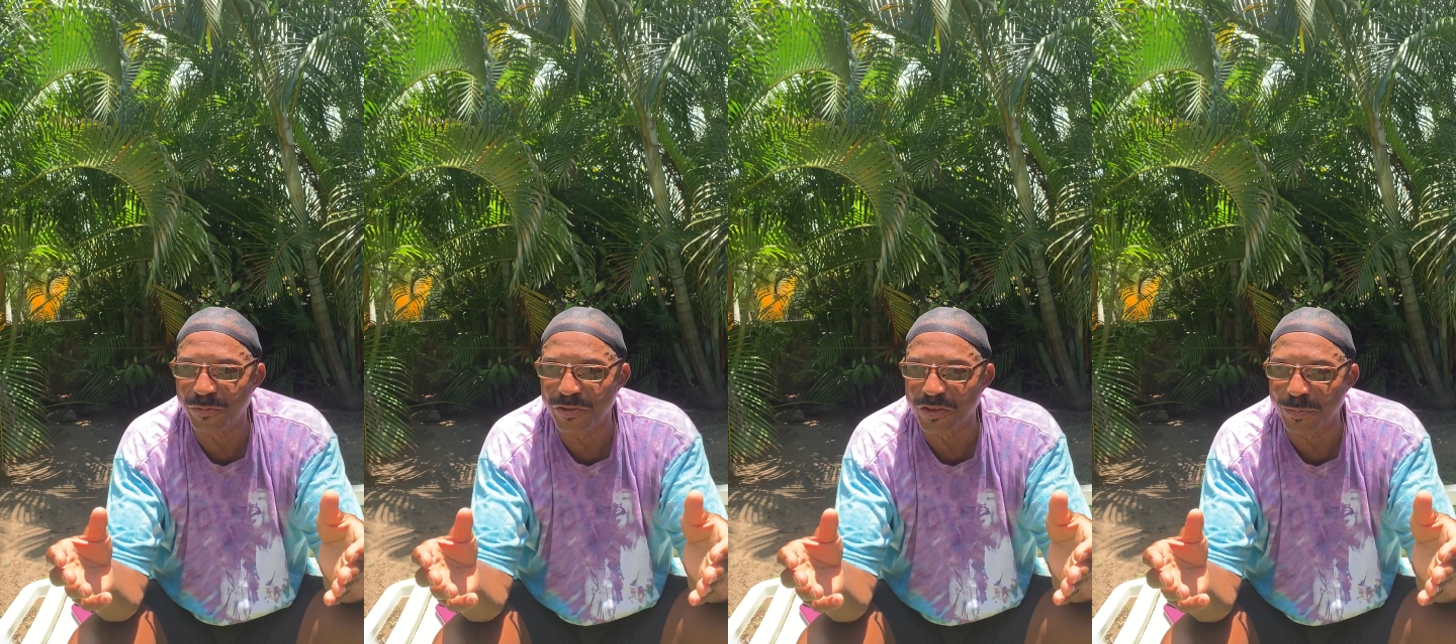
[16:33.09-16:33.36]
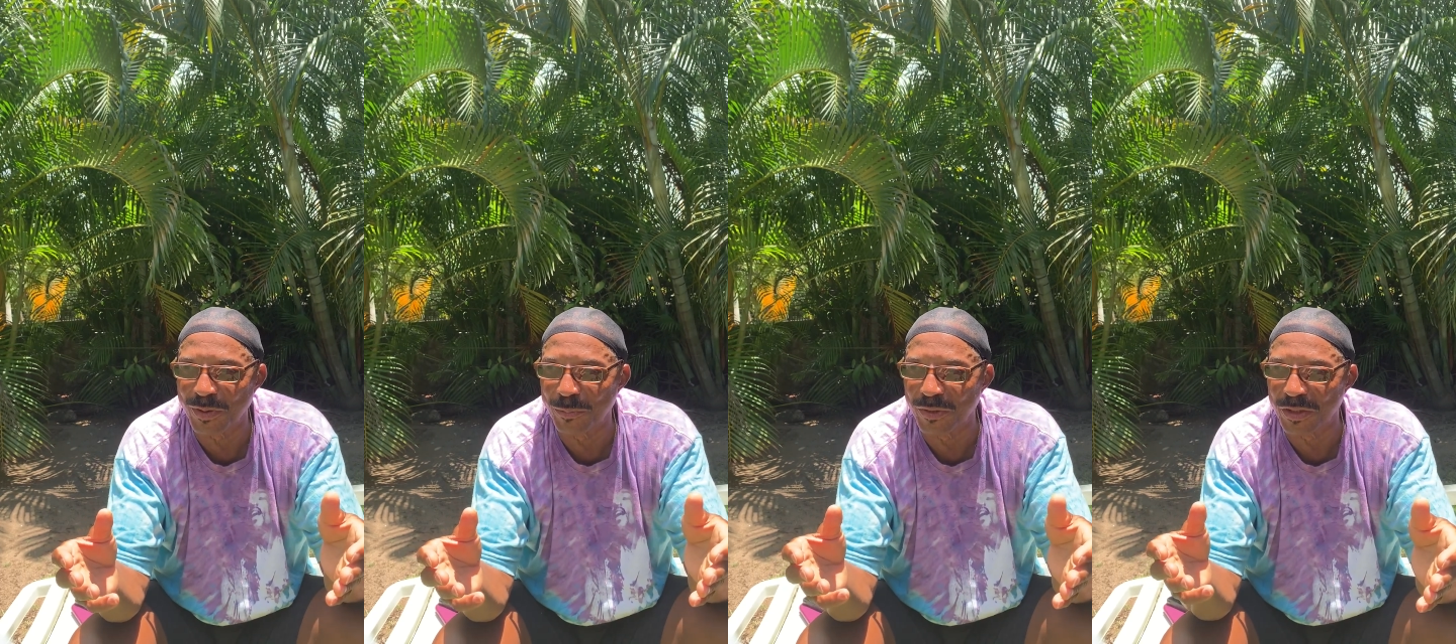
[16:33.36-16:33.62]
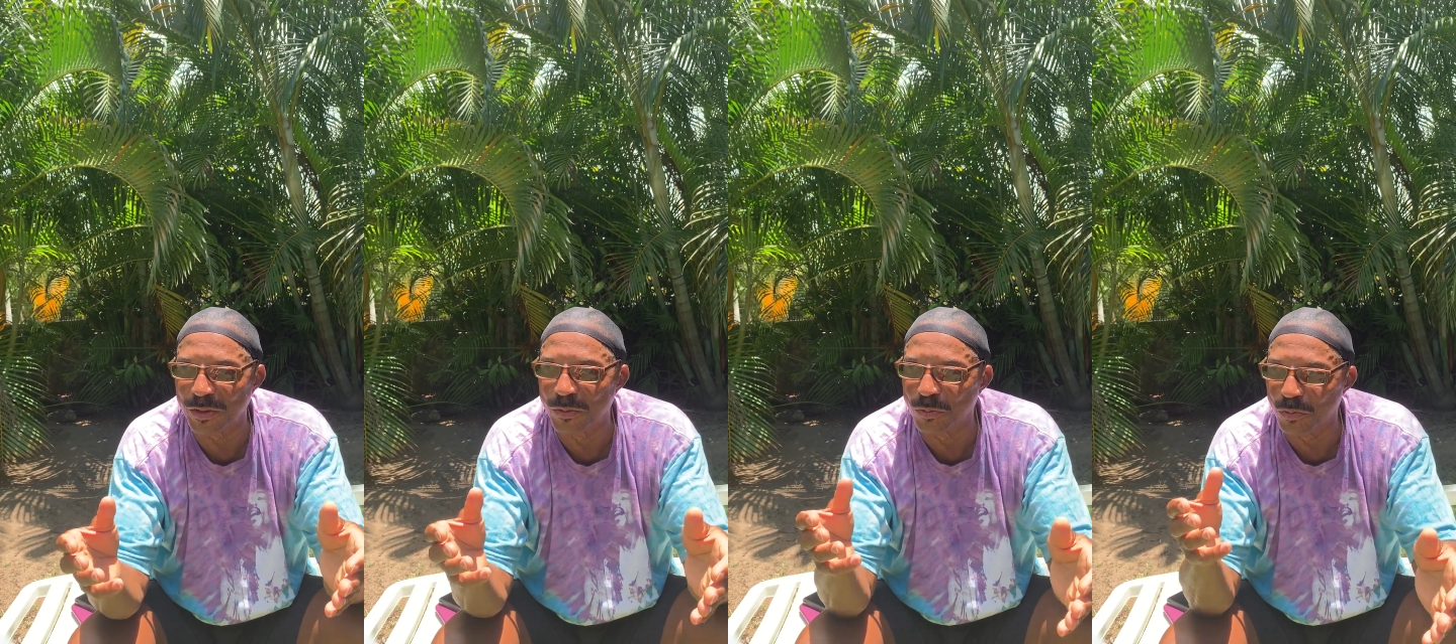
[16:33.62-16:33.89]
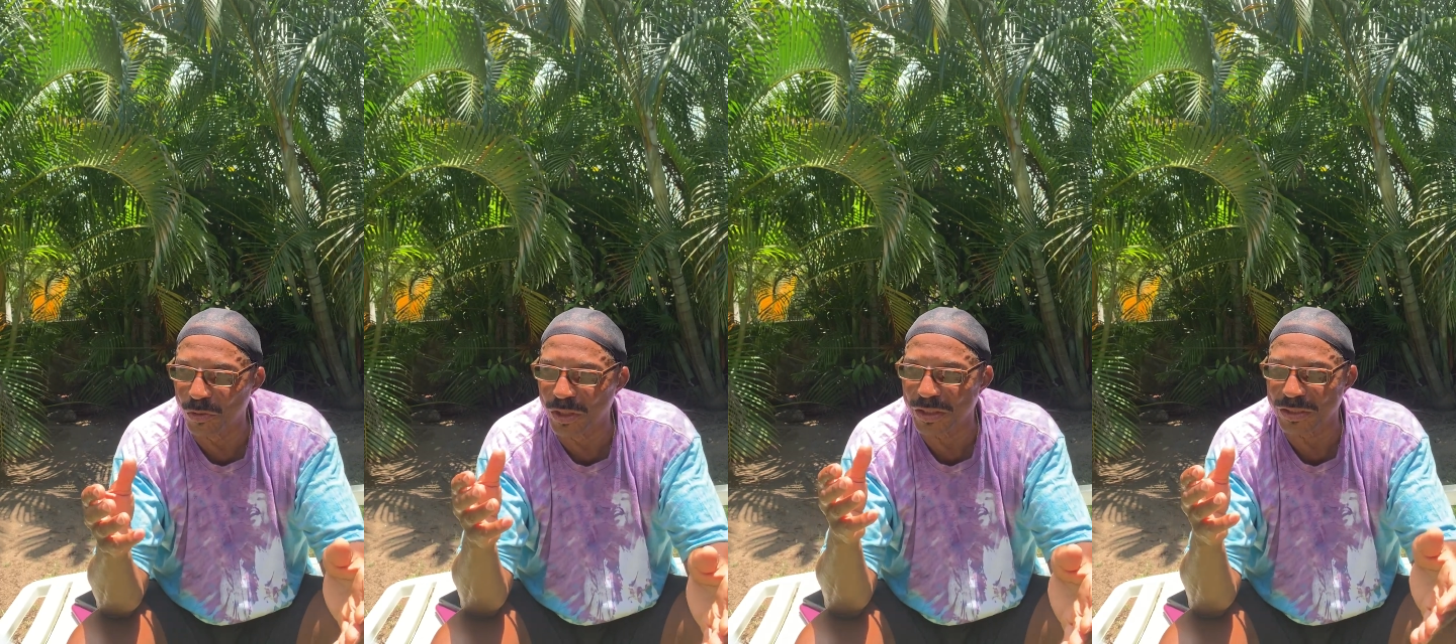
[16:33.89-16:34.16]
since my mother
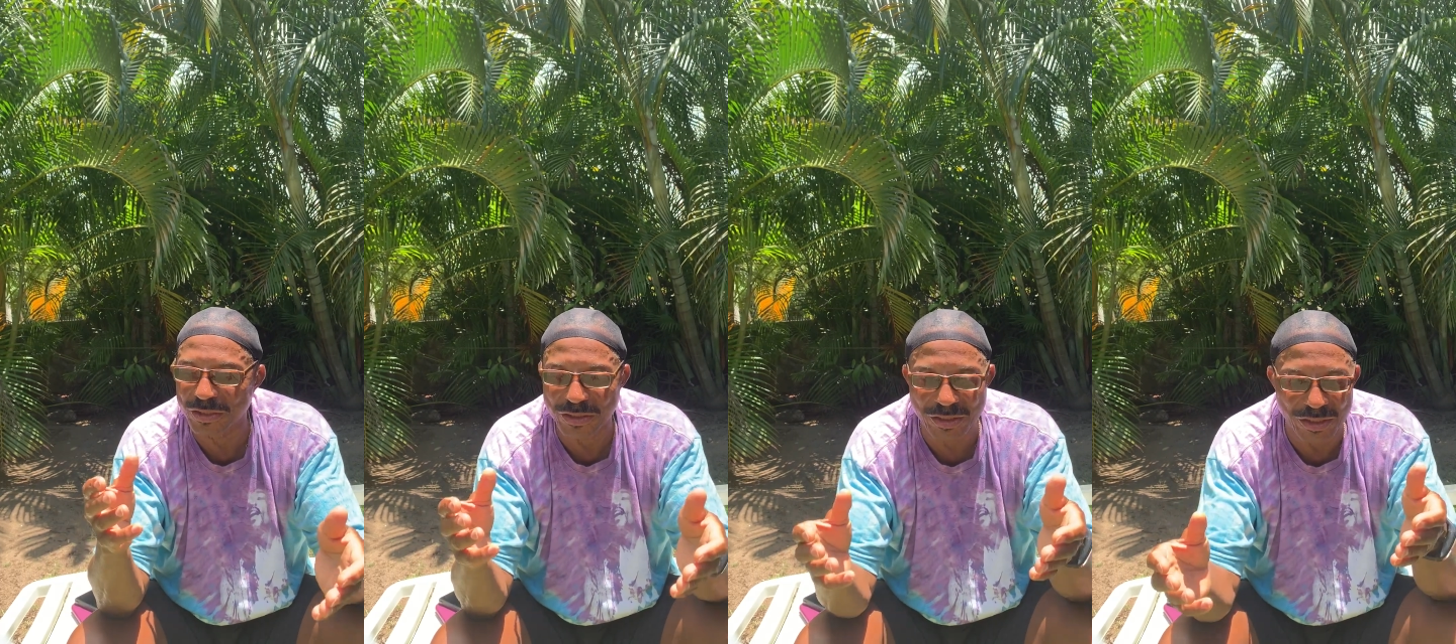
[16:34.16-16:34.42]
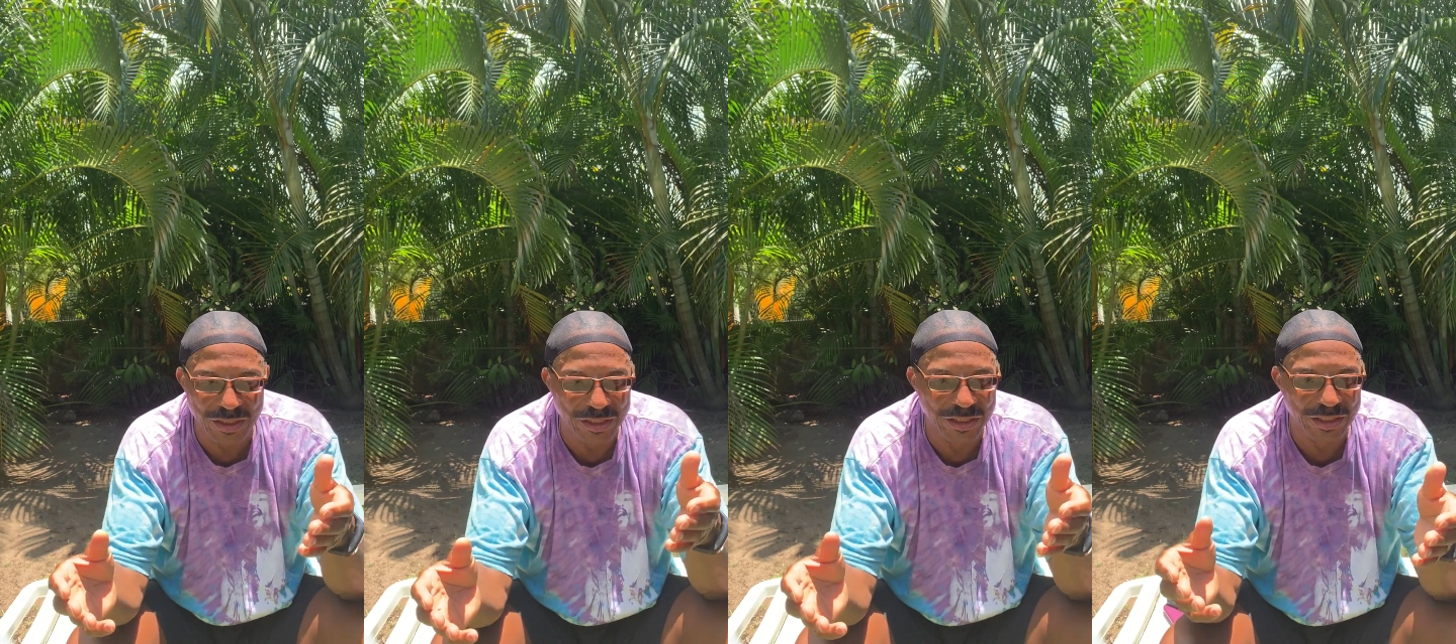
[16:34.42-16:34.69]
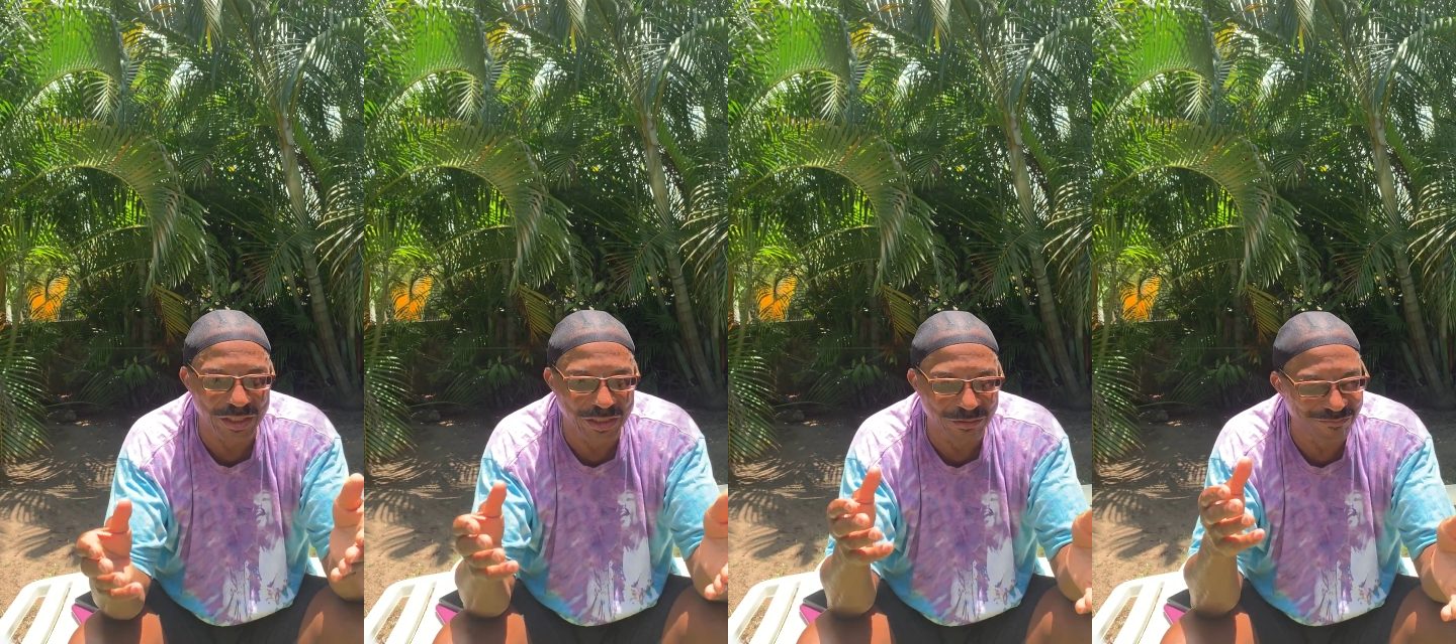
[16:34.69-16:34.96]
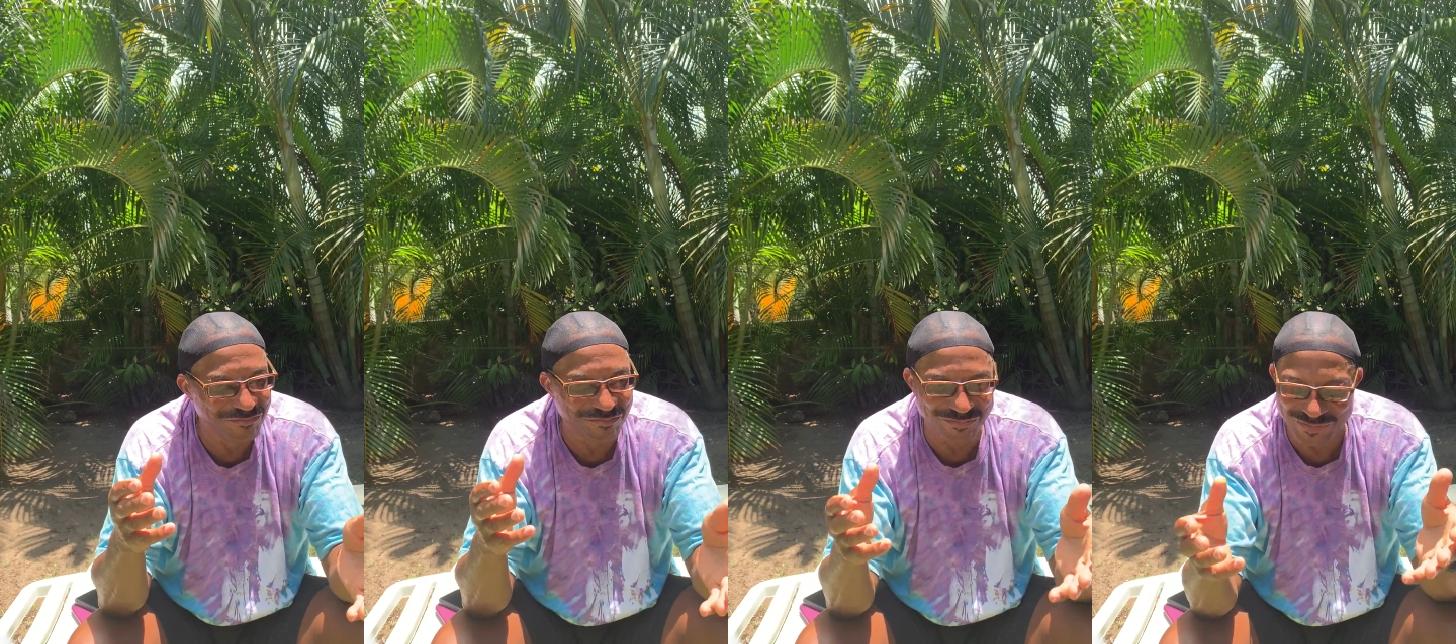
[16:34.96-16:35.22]
worked
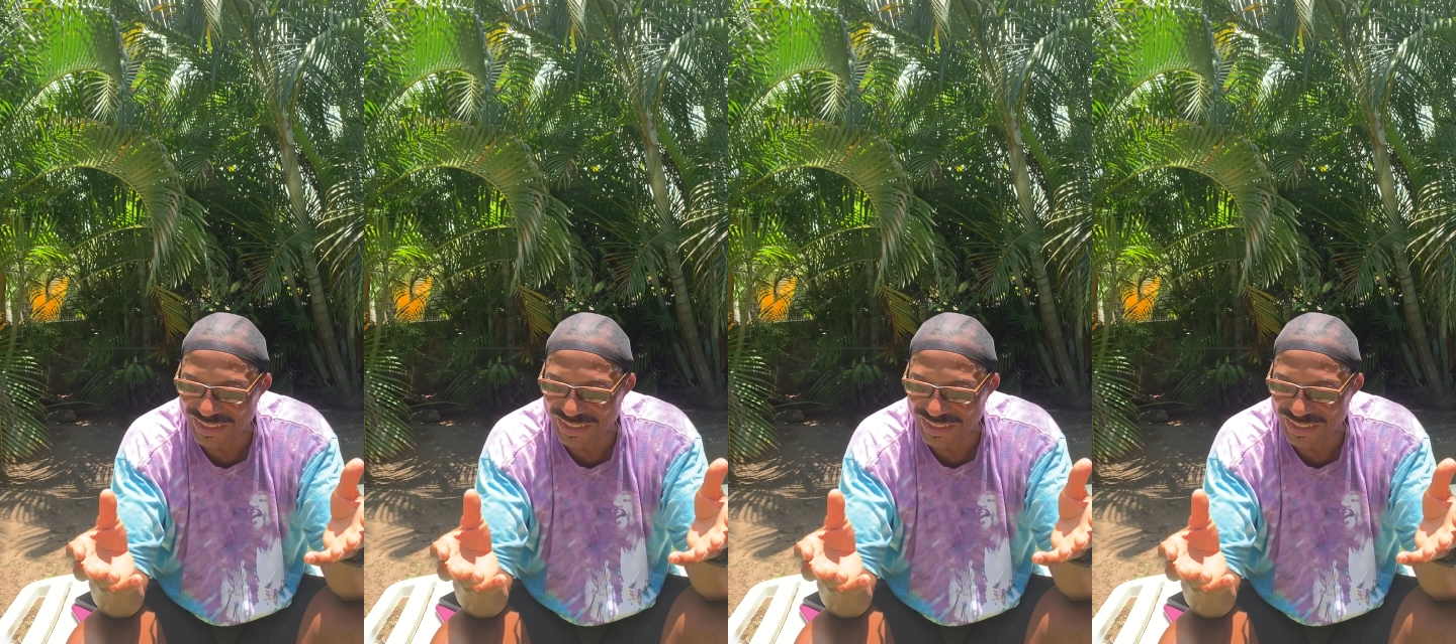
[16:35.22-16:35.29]
in,